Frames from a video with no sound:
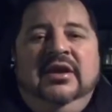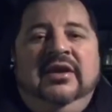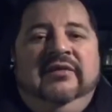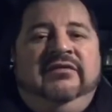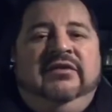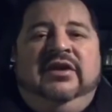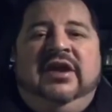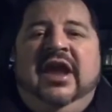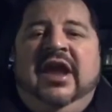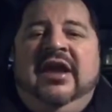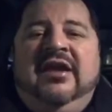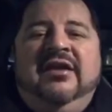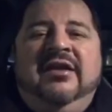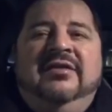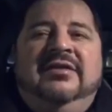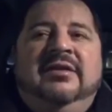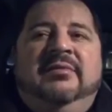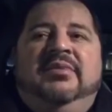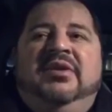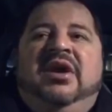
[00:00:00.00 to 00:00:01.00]
If you can't,
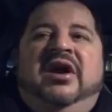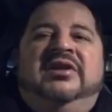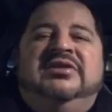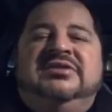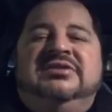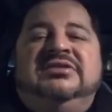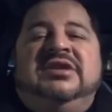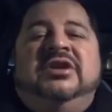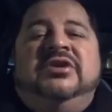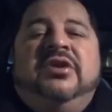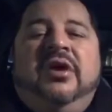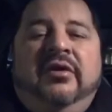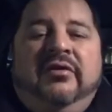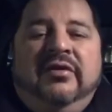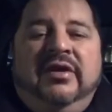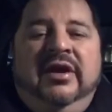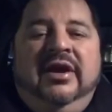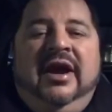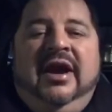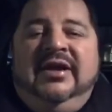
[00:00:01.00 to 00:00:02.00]
then be honest and say,
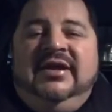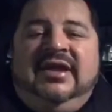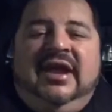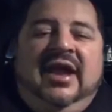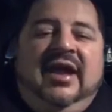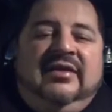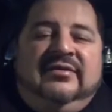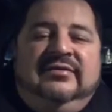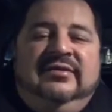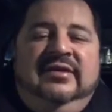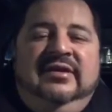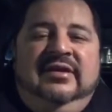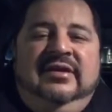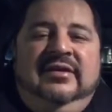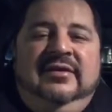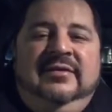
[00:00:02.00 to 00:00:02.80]
no, I can't.